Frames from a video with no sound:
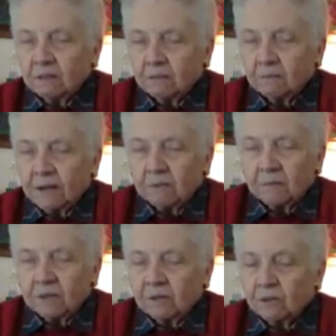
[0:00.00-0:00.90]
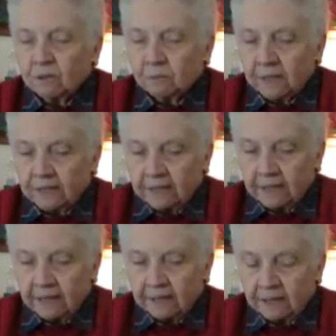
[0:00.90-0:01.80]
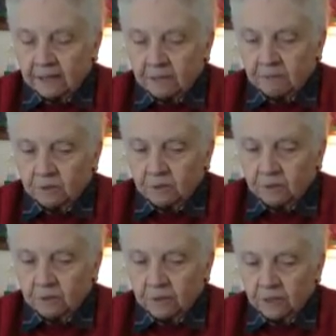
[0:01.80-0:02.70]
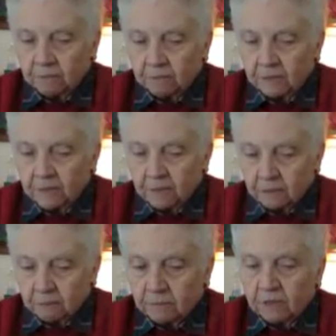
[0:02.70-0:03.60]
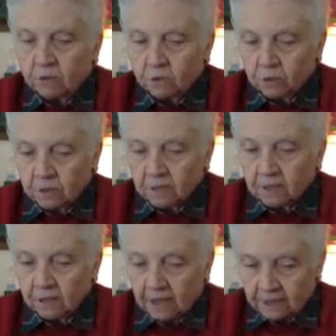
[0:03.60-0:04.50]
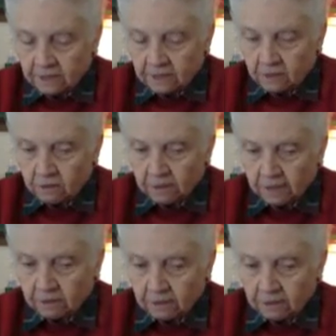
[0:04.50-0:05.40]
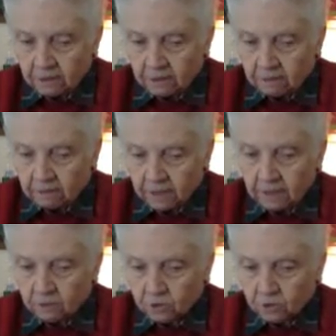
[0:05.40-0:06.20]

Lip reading: my mother or my dad came to get me up because the lights had gone out in the house.